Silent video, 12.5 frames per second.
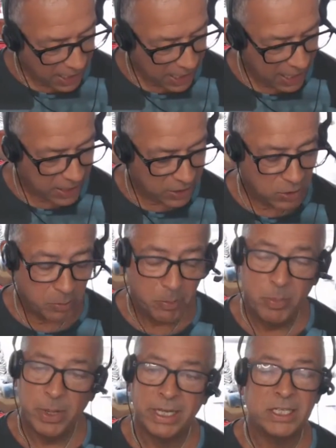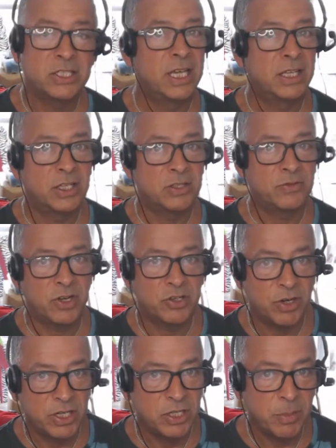And the biggest thing that's
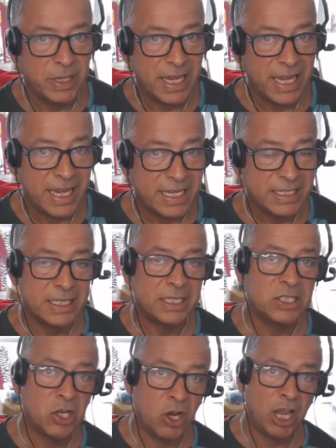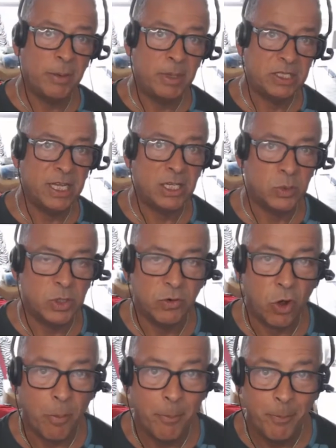frustrated me is the time it takes when
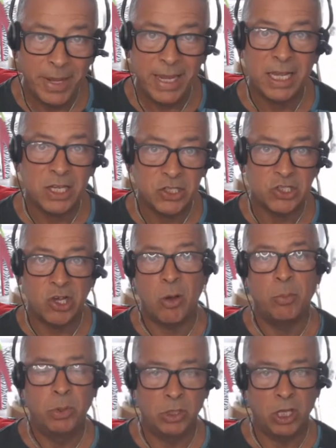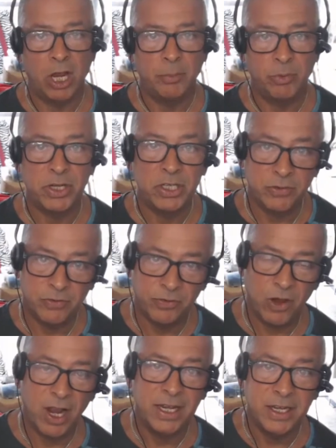you've got a big sample library to
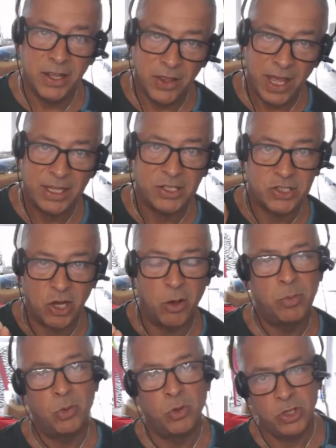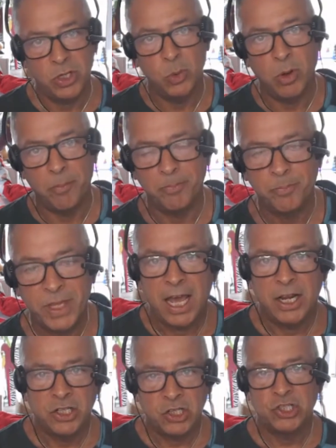find that sample that you want.
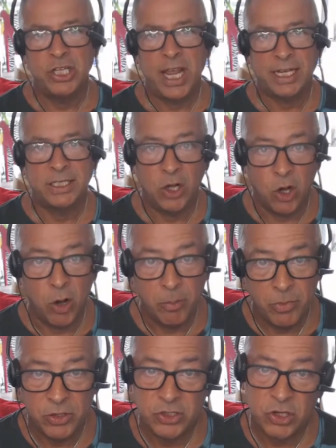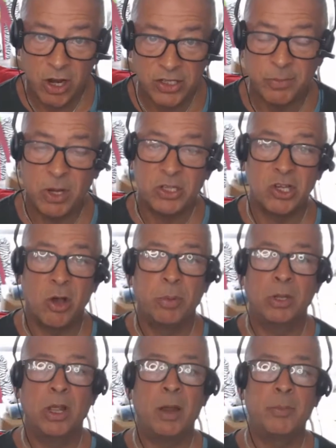And I just checked on the size of my
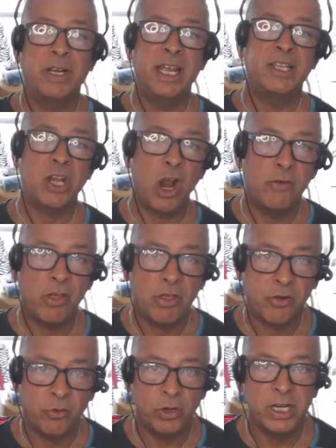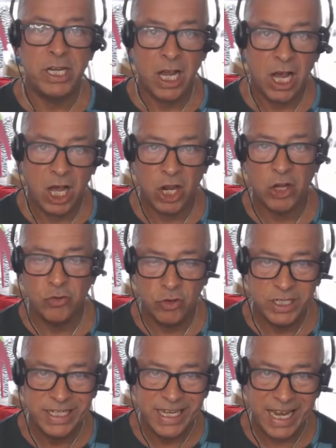sample library. It's over
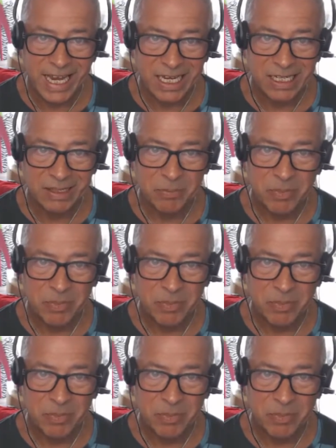300 gig.